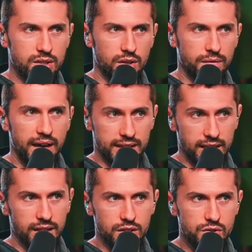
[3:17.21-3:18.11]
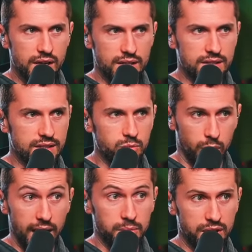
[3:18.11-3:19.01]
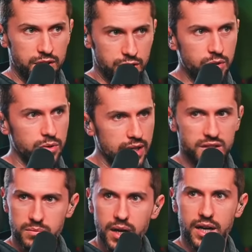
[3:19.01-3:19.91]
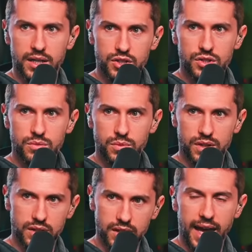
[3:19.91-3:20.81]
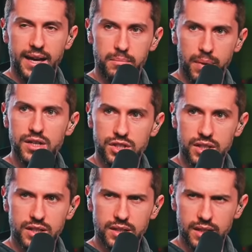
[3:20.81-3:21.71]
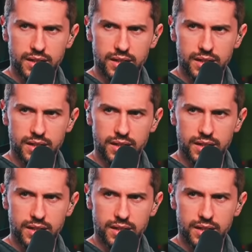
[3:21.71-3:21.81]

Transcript: So the fact, I think, that you guys were able to do this much with that budget,